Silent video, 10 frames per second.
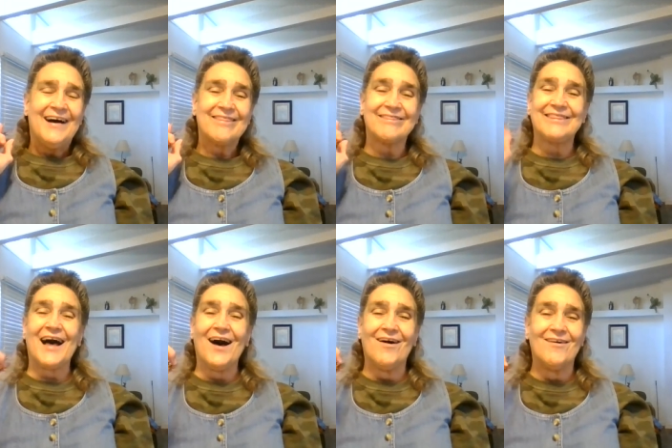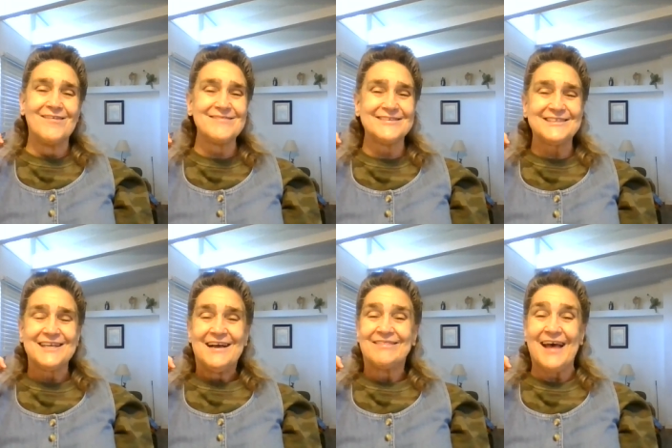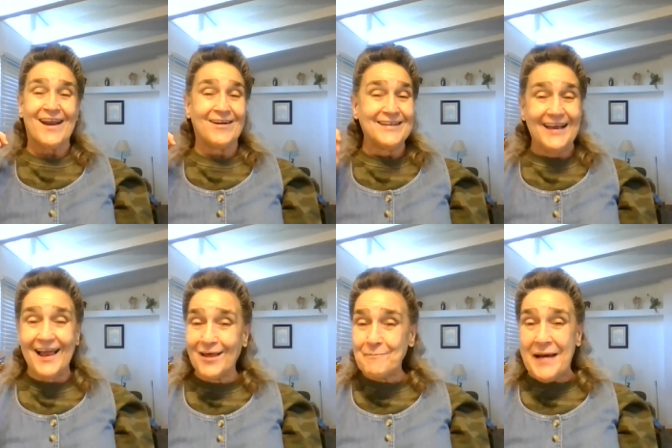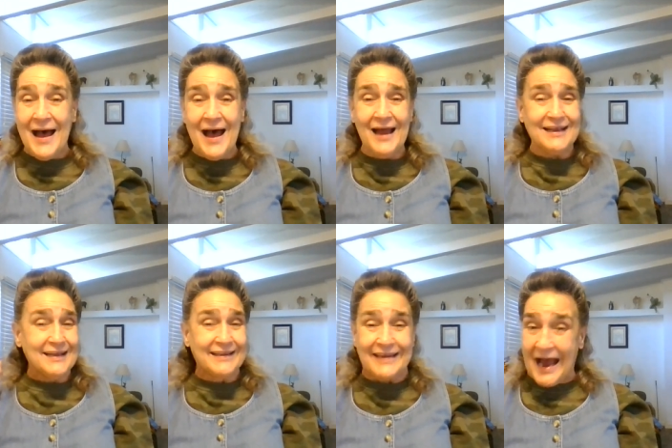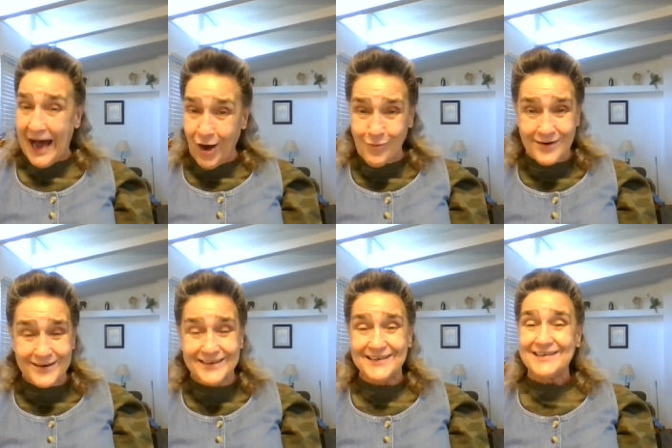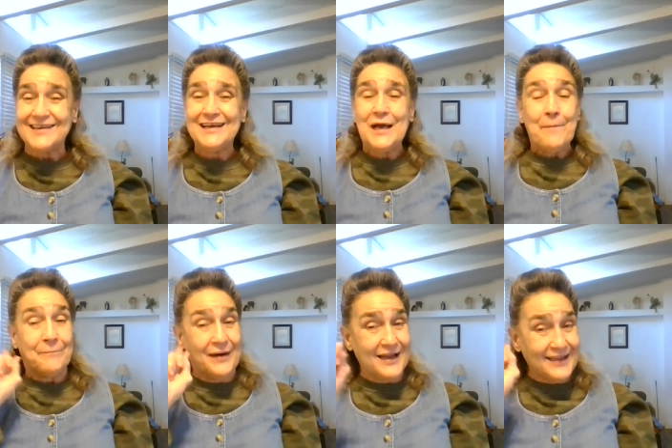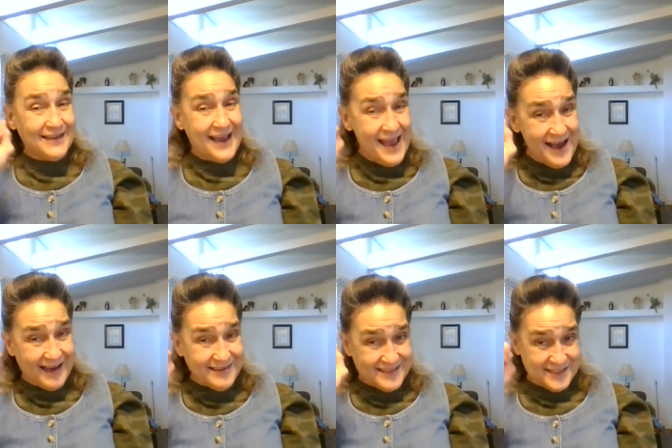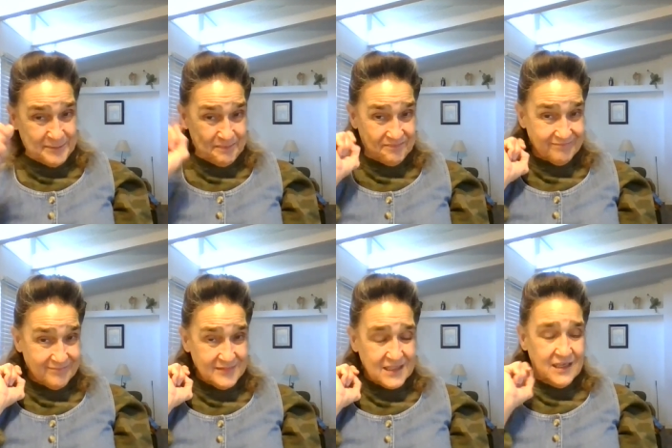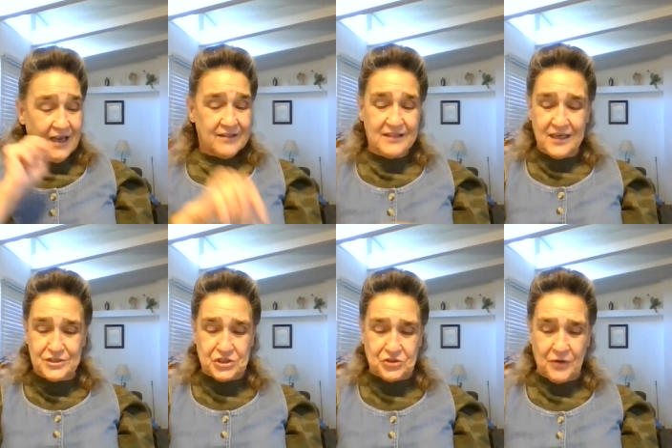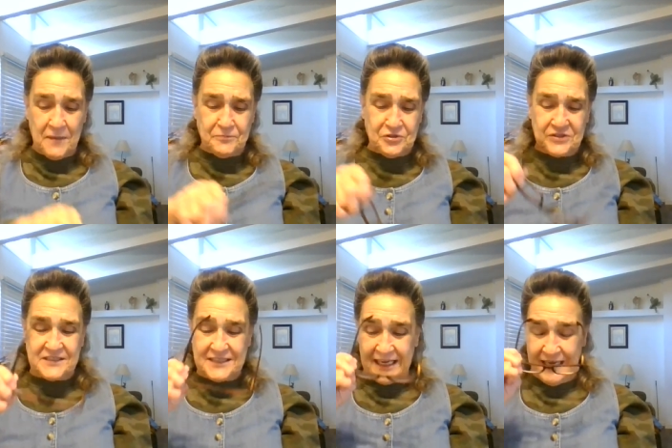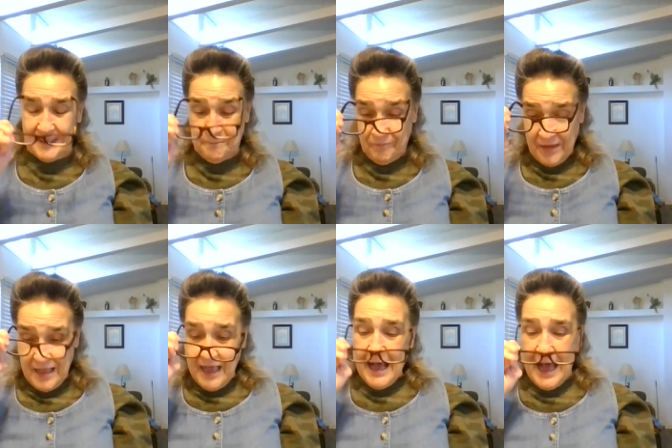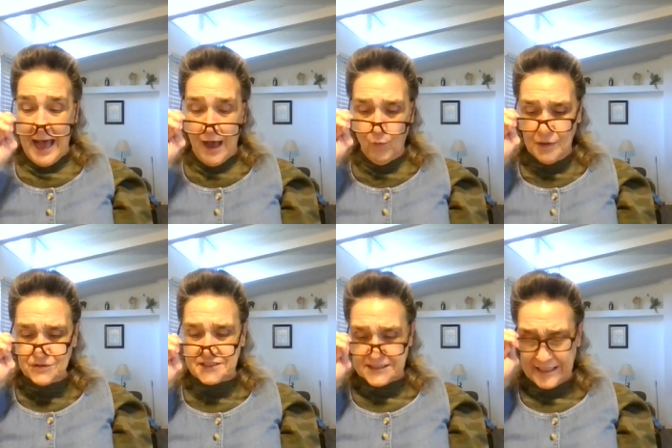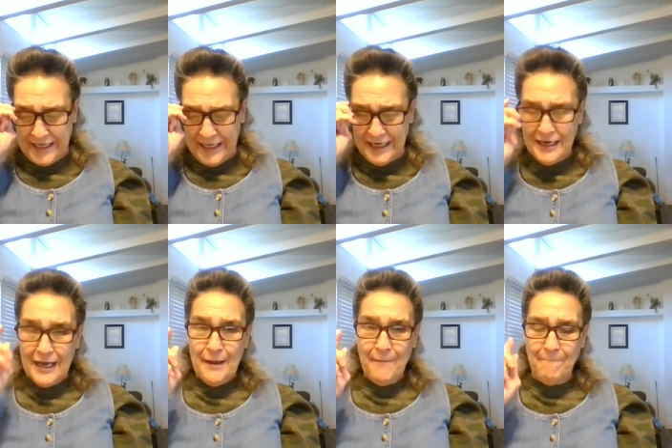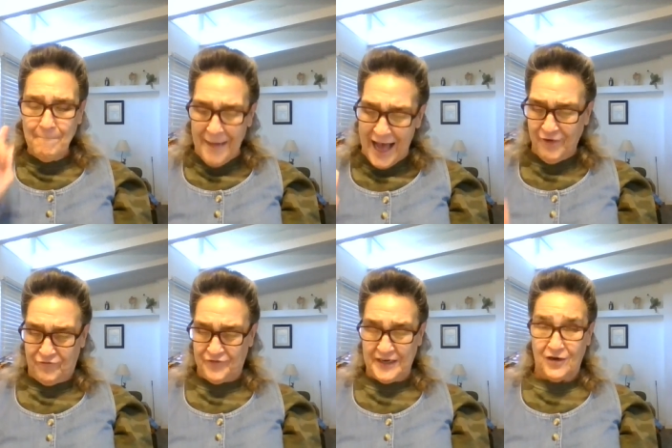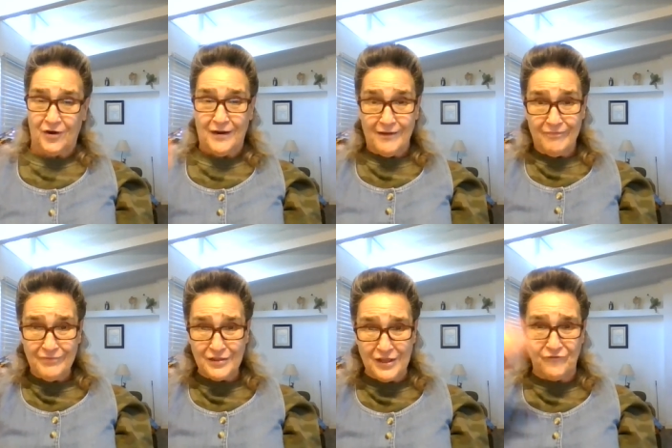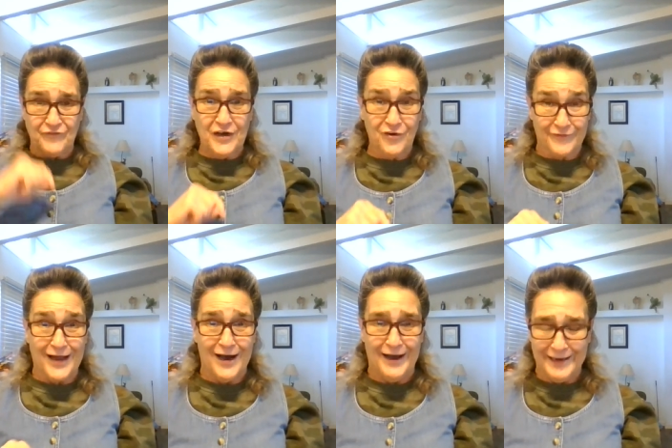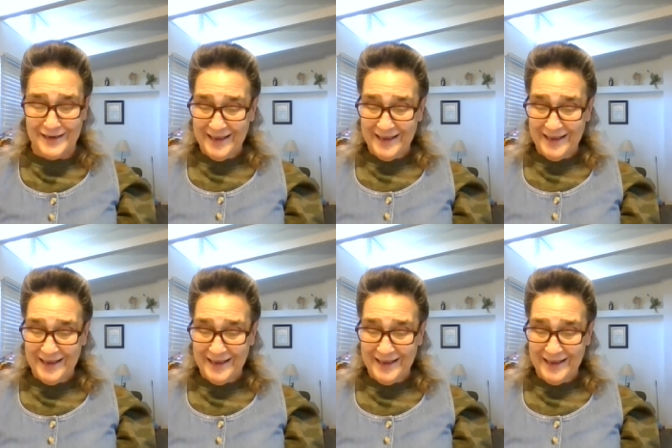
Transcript: those that are yellow bat and coward. But yet, the scripture said, I will send my fear, the fear of God.